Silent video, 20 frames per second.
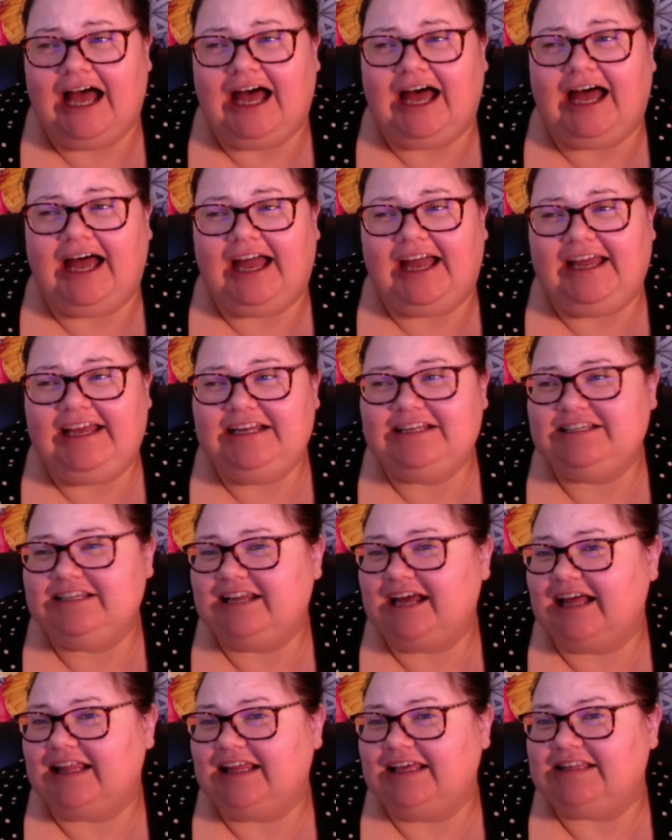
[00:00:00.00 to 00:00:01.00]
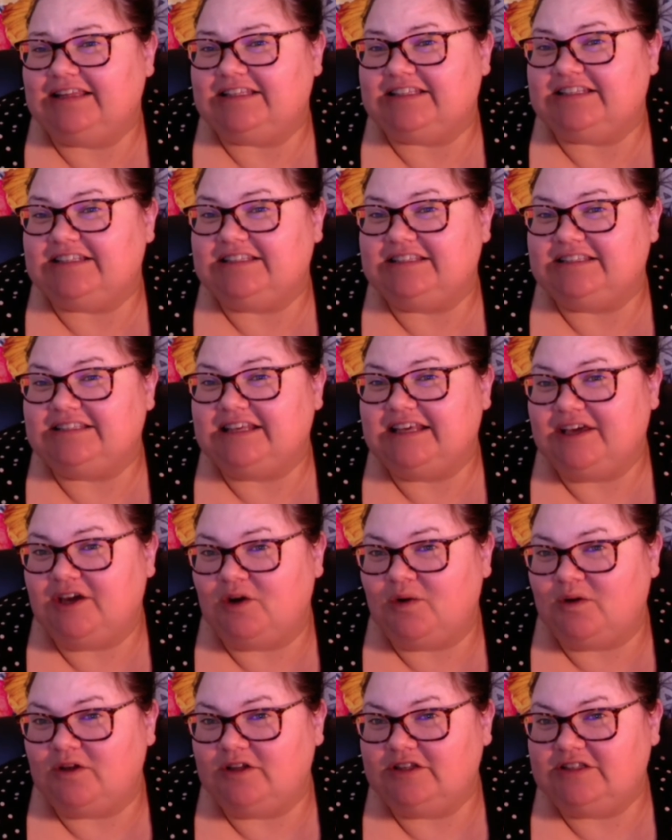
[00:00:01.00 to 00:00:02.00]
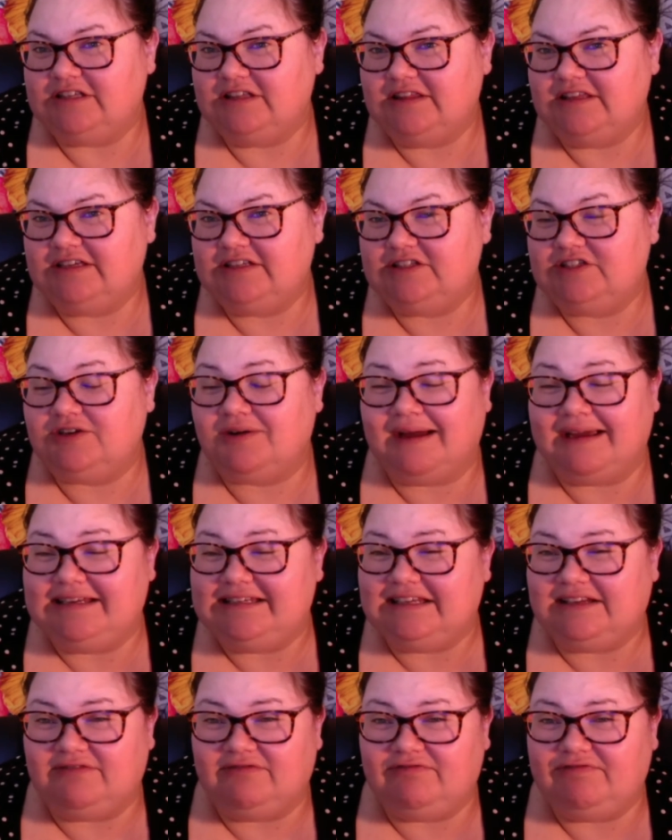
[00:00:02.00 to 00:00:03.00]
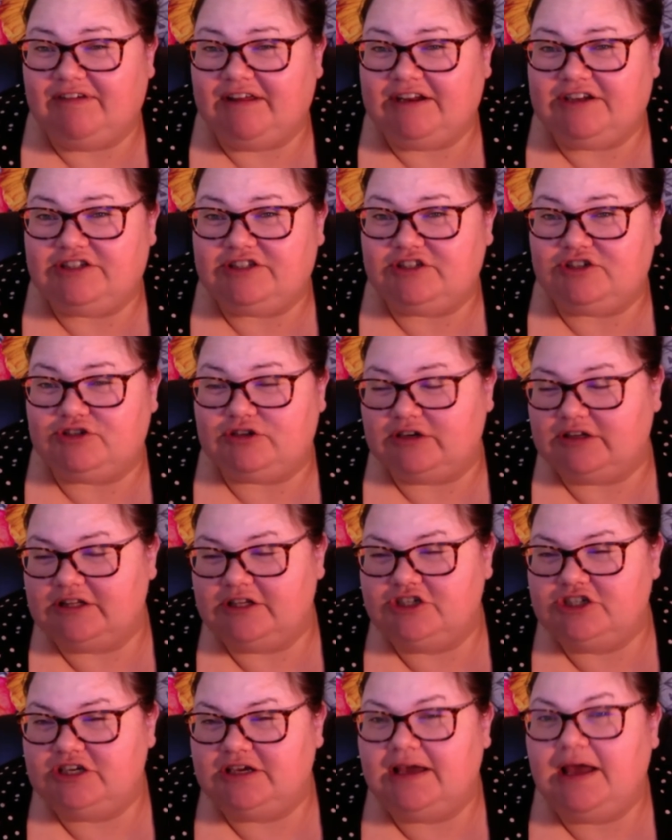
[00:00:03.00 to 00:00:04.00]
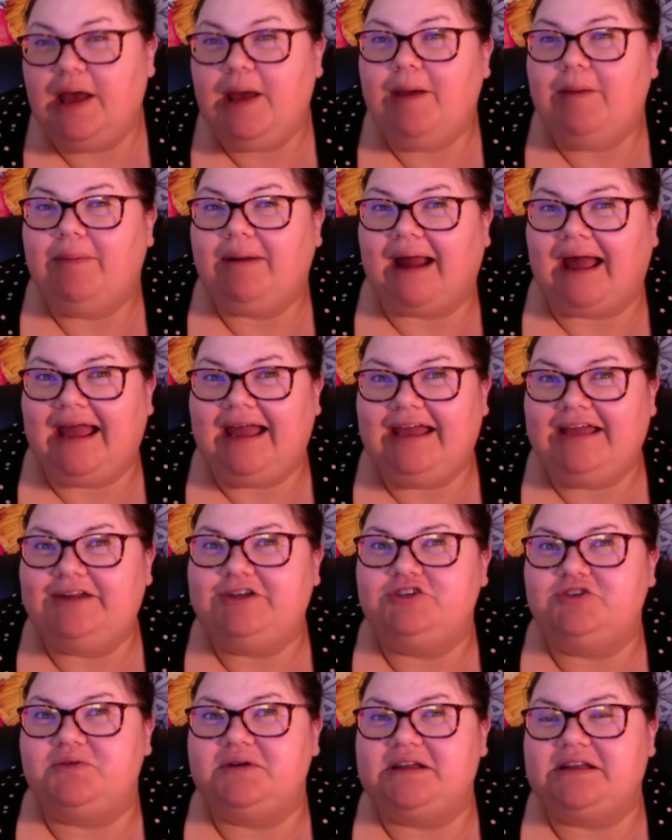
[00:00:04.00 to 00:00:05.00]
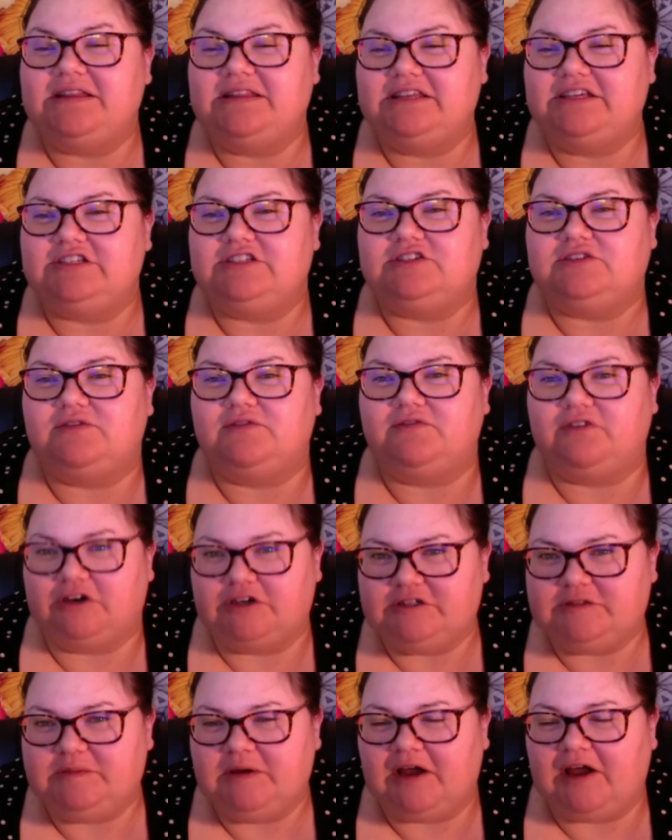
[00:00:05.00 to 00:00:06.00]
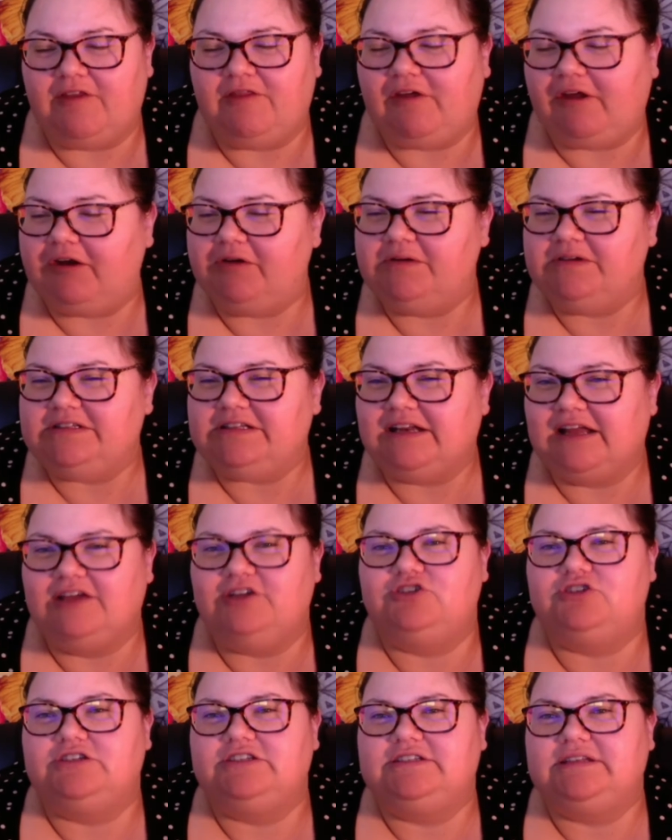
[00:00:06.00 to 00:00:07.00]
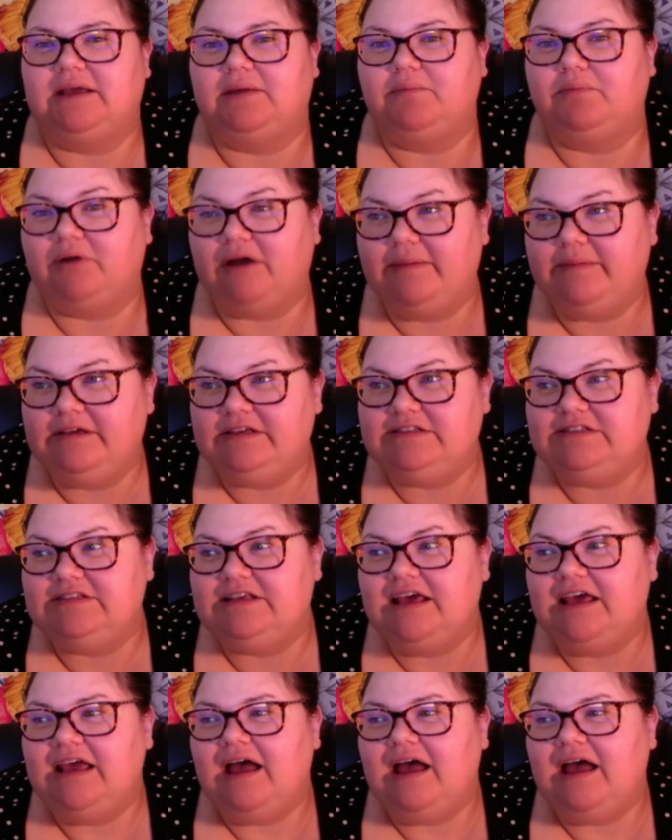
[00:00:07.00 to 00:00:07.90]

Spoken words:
I did not like the sequel to this, so I didn't finish the trilogy, but I enjoyed this first book. I thought it was an interesting premise.